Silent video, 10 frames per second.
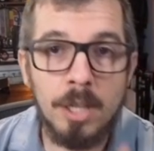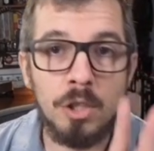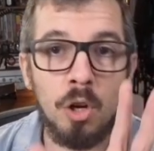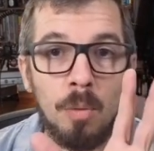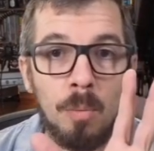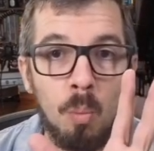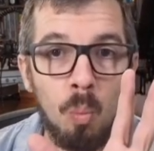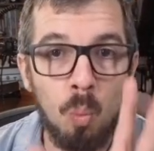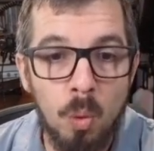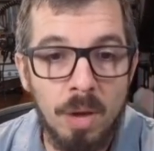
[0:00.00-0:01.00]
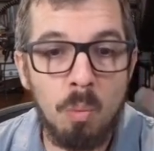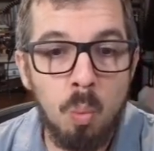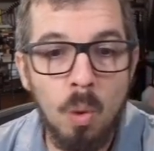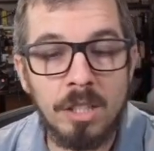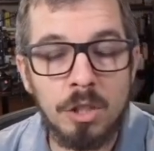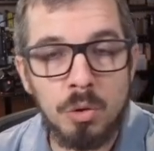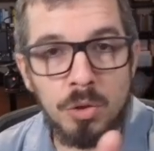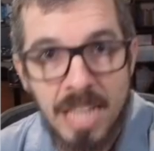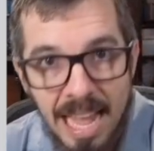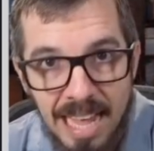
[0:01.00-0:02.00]
So we want to
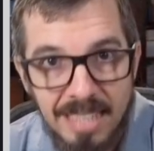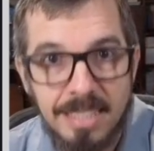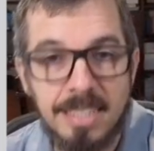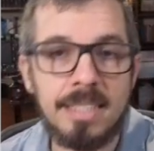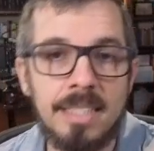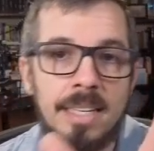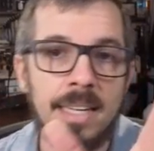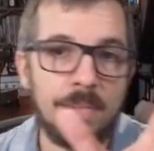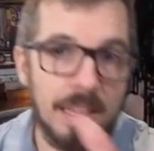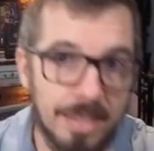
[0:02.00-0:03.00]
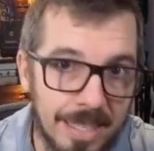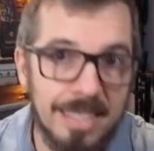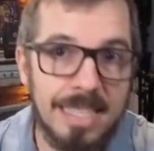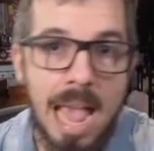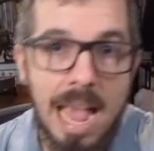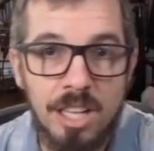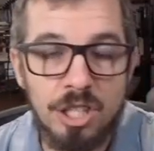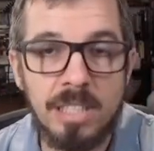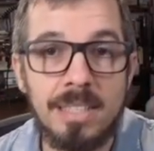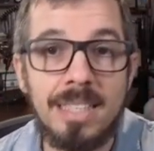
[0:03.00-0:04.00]
test that this
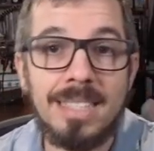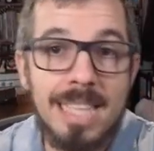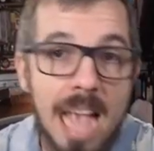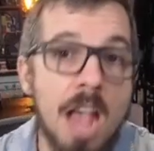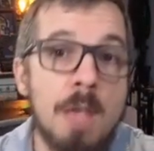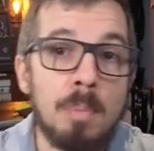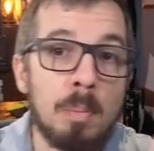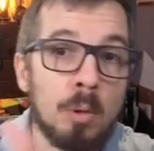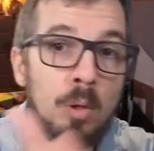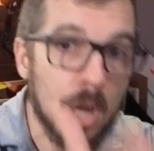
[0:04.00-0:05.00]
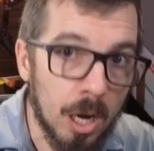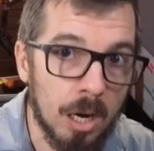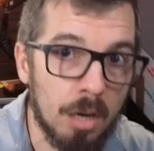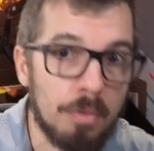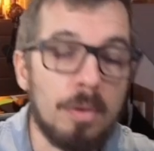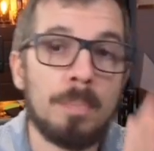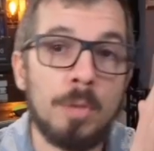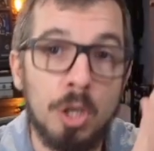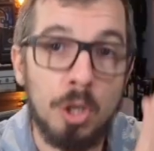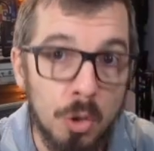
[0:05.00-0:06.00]
agent is capable of
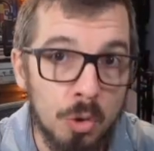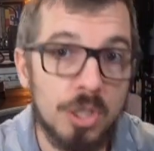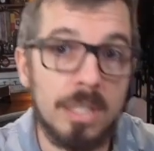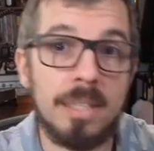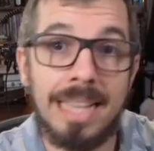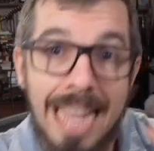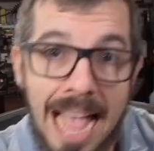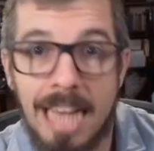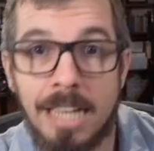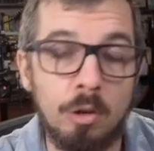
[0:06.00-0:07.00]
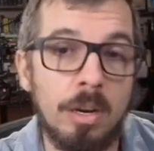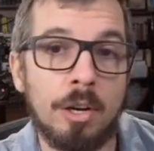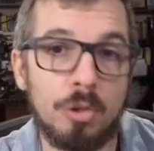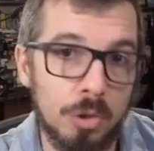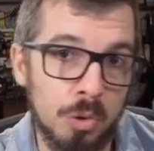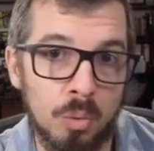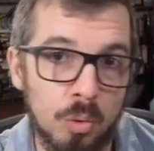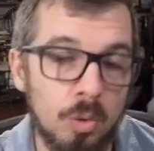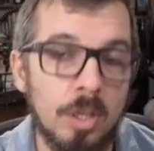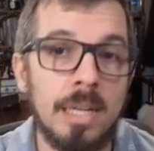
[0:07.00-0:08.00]
using the calculator
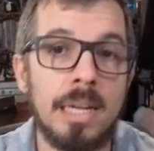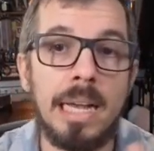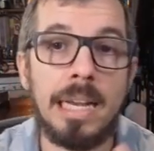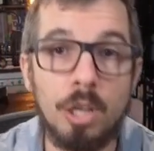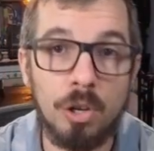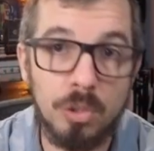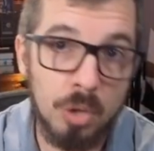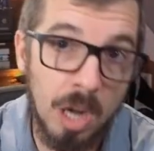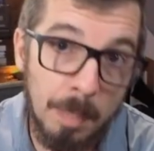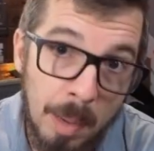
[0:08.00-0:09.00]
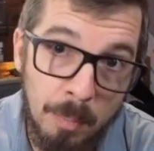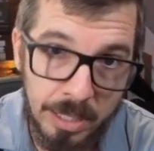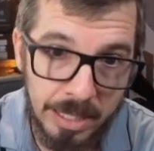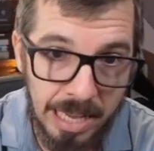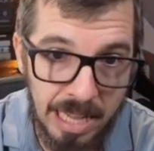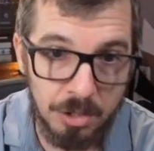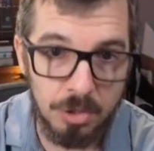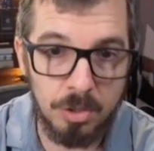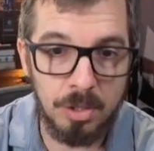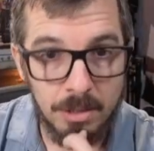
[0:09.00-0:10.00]
tool in order to come up with the
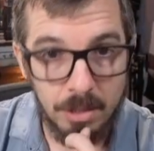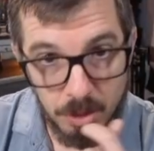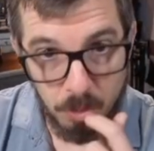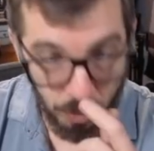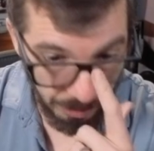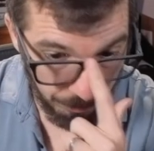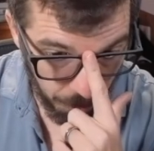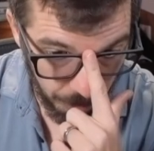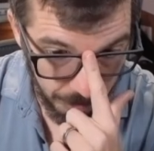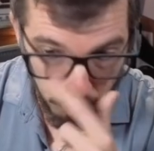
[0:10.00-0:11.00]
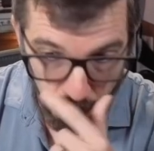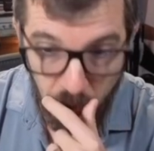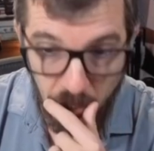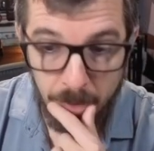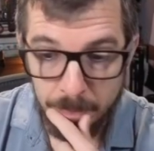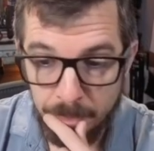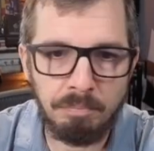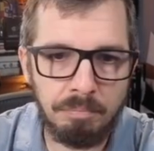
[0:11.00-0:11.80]
answer. So let's wait for it to run.